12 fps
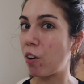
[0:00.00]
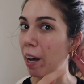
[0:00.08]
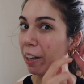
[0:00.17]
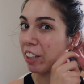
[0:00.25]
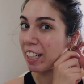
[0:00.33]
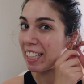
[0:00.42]

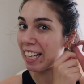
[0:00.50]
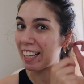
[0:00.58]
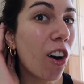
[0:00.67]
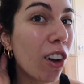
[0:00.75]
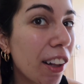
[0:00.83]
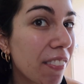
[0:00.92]
I'm gonna take
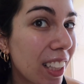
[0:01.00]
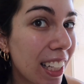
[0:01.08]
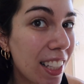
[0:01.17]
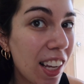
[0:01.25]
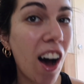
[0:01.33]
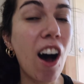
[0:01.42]
all of
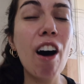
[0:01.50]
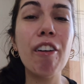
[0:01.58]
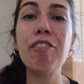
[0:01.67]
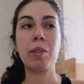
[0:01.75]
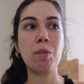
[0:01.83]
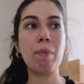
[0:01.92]
these
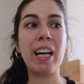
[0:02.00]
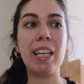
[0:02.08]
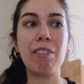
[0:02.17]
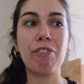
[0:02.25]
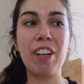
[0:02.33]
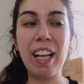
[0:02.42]
off because
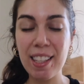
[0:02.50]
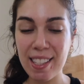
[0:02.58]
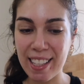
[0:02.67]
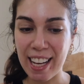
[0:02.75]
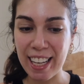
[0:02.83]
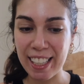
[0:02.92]
my friend
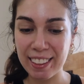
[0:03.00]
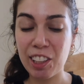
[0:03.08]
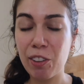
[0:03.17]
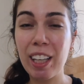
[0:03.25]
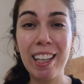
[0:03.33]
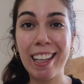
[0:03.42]
said
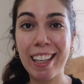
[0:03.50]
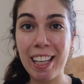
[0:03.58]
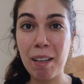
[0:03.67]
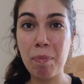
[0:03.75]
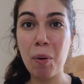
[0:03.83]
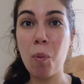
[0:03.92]
you can
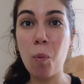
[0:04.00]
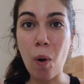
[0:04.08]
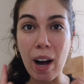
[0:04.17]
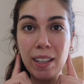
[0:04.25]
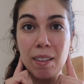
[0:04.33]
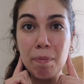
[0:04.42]
keep
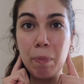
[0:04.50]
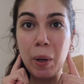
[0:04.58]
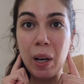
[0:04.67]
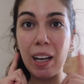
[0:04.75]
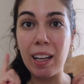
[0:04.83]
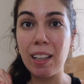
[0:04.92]
one,
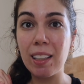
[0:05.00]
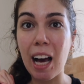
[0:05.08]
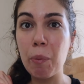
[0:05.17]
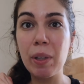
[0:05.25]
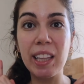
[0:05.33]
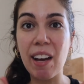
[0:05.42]
but I
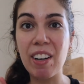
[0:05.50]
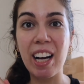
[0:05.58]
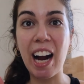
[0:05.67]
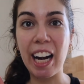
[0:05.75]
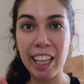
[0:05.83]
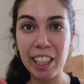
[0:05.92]
will never
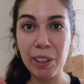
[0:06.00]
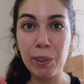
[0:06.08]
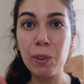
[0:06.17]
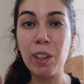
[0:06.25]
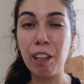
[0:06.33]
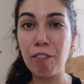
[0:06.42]
hire
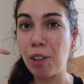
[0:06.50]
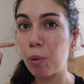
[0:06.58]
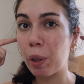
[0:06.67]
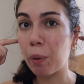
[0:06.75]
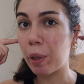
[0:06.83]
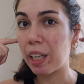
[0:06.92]
you if you
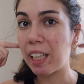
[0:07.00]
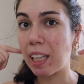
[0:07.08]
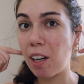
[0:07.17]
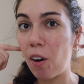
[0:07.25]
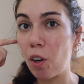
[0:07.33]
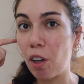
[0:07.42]
were
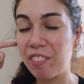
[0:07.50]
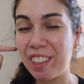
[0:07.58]
wearing all of